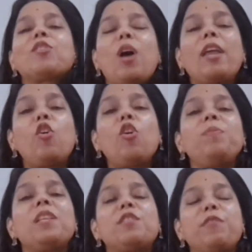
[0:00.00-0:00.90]
So I
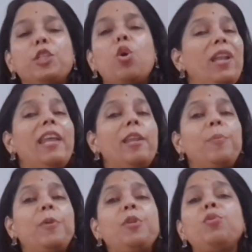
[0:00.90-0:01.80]
hope this video will
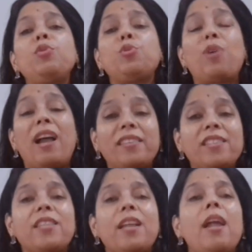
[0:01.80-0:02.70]
help you to
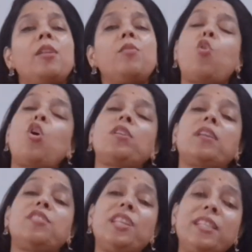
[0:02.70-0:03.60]
understand what
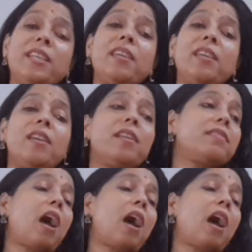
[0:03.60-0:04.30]
a GD is,